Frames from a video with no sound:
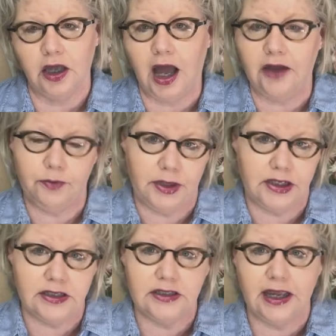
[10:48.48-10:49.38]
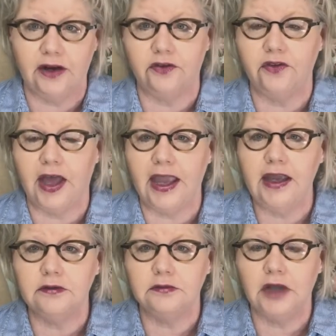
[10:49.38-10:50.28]
I've been to Santa
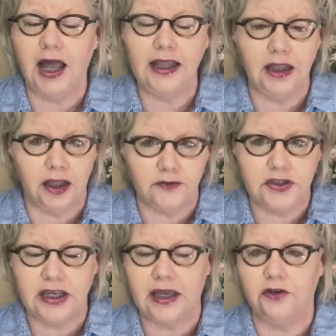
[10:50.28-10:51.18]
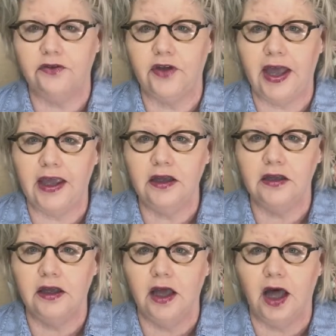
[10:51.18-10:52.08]
Fe. I love Santa Fe.
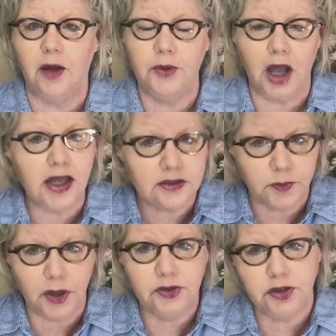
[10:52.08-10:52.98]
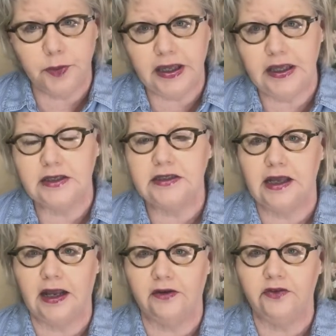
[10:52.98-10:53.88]
I'm not supposed to be in
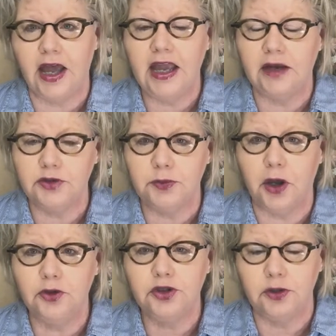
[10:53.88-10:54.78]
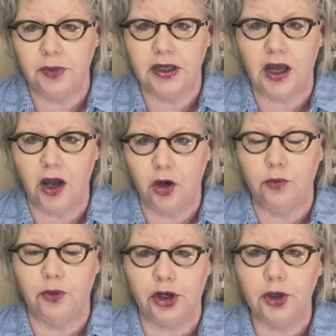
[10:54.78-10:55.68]
Santa Fe. I'm supposed to be at
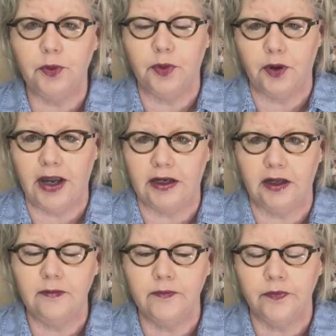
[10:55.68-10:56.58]
home recuperating.